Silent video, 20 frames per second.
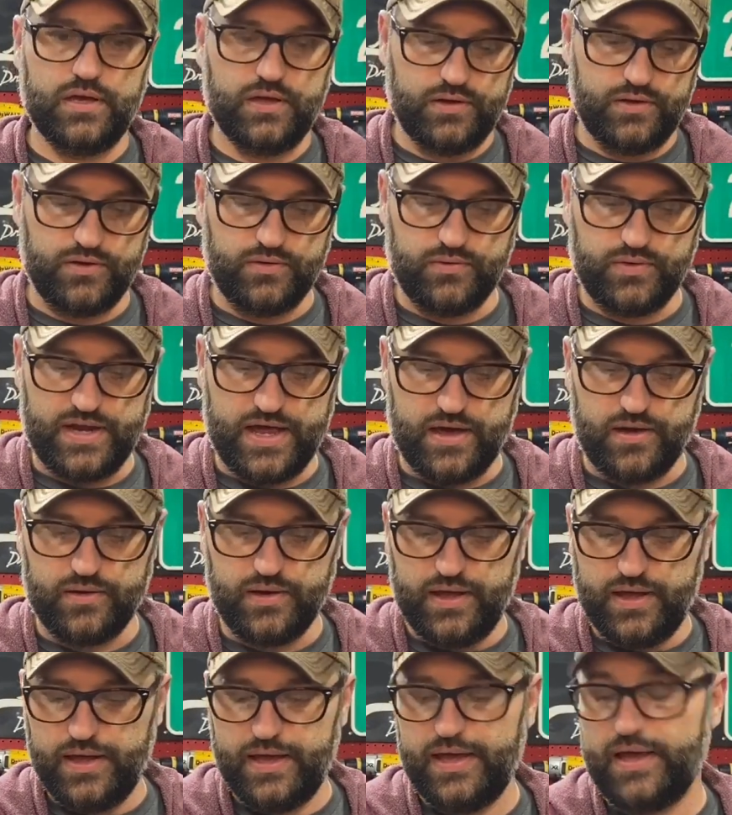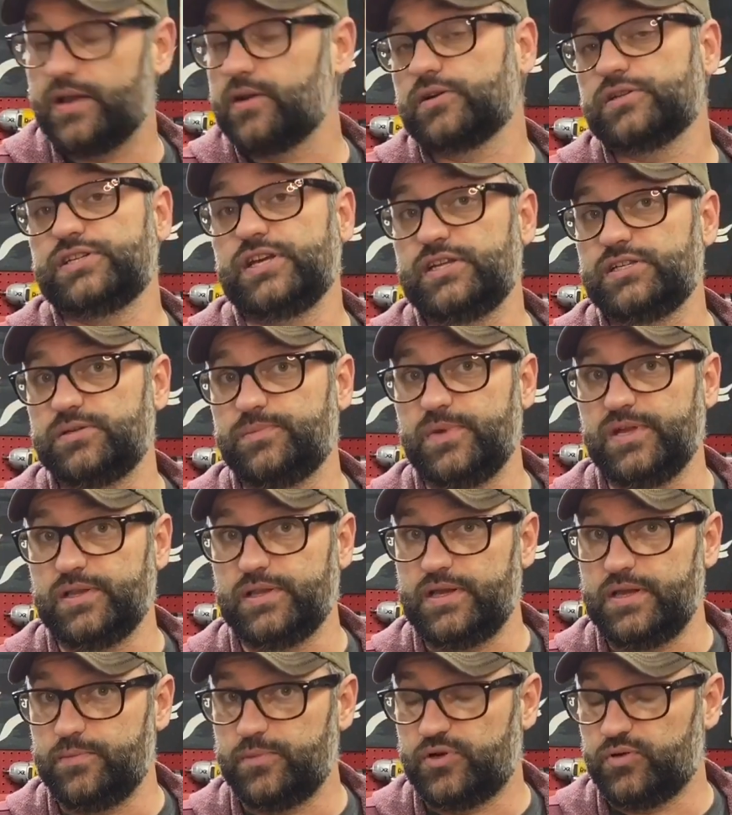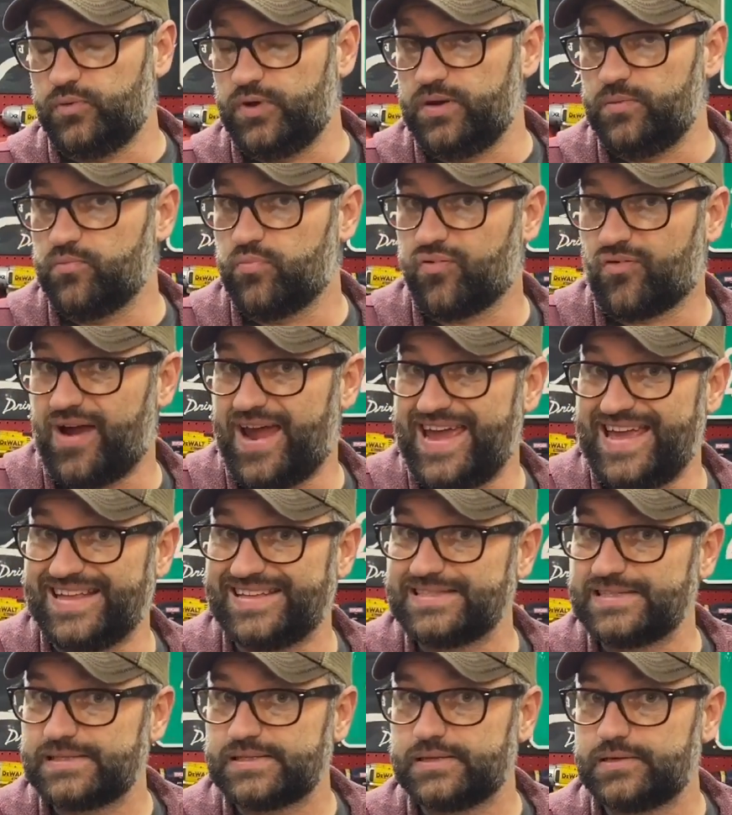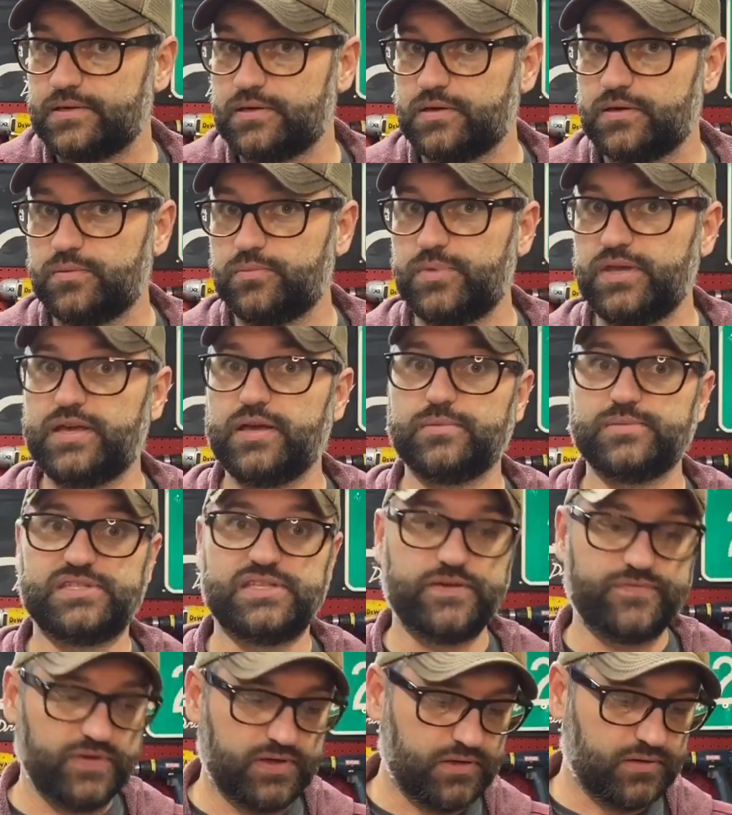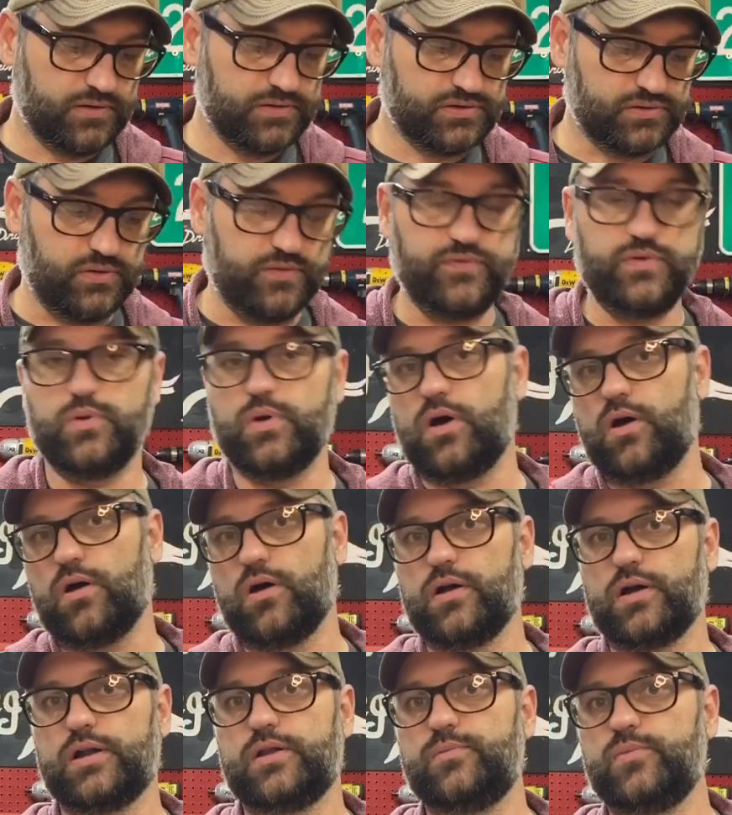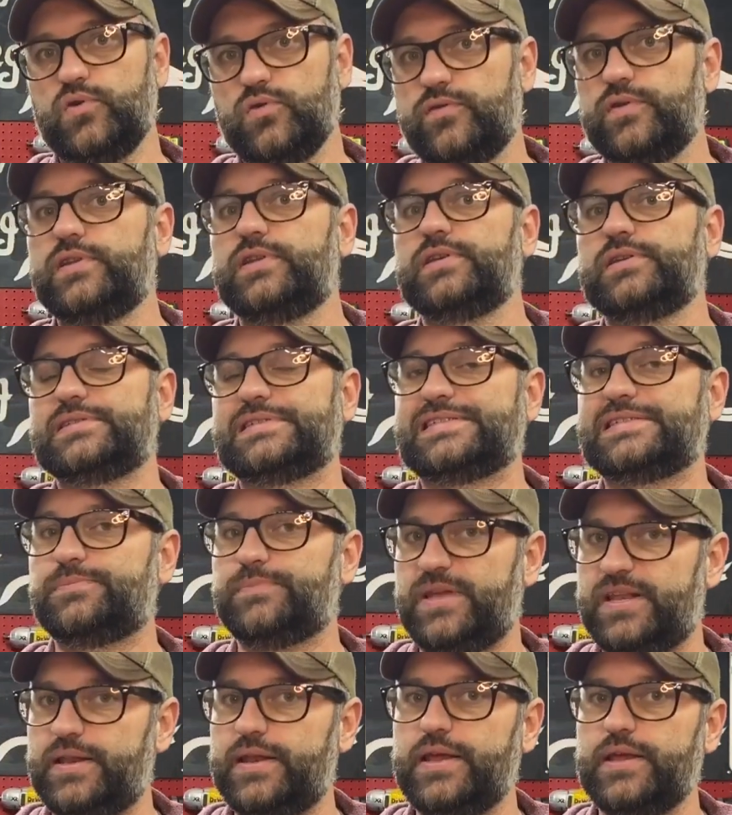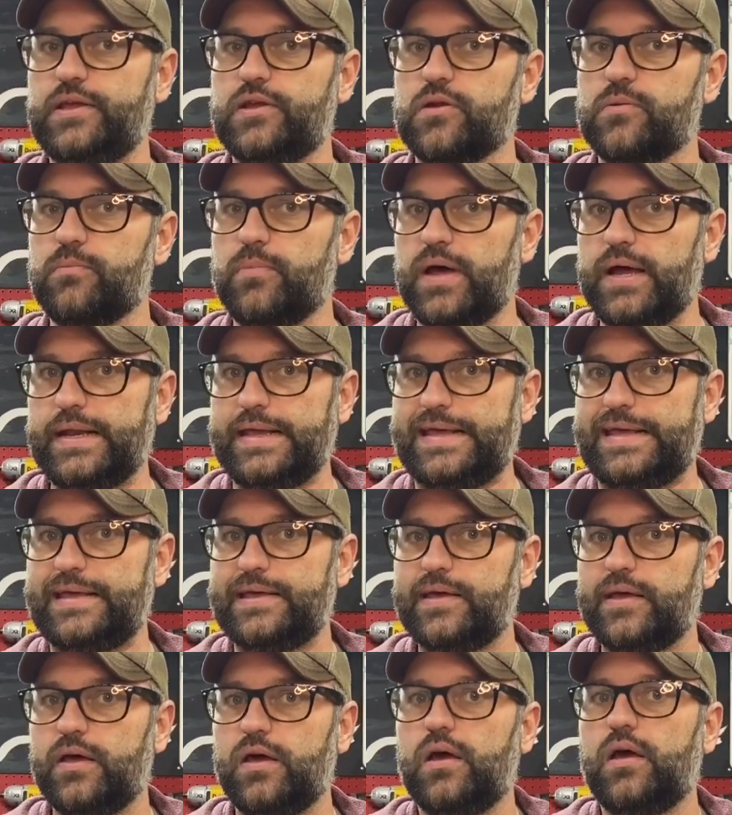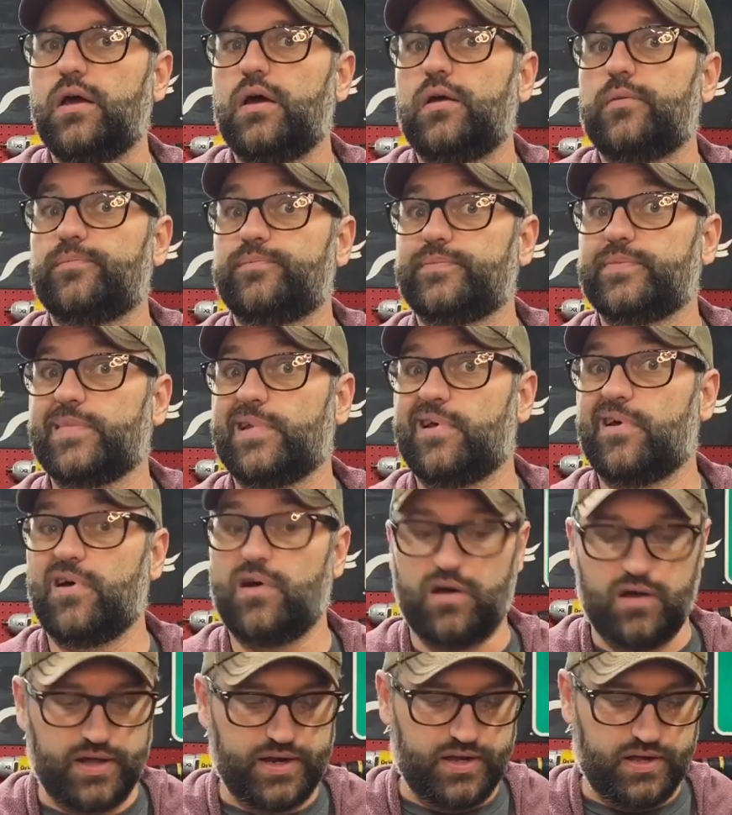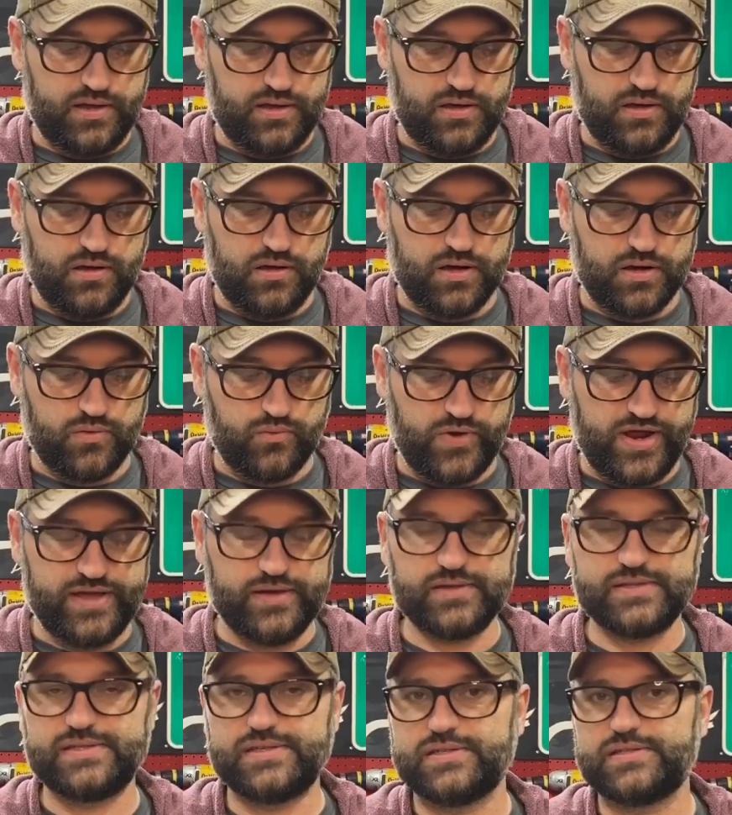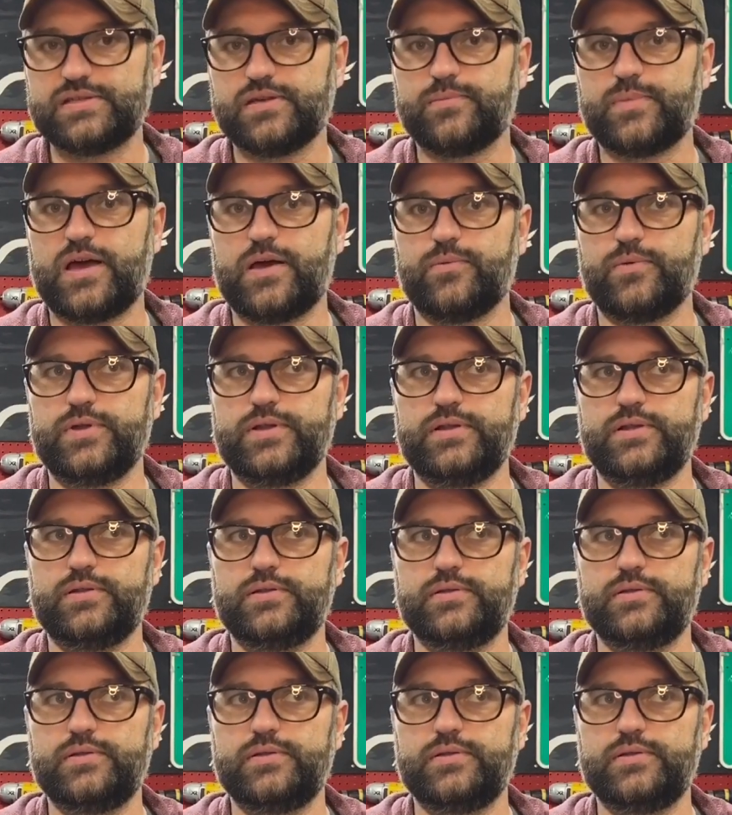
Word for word: do. Now, interchangeability between brands, becomes difficult. So if you are going to move into spending your money on a on a rail system, I would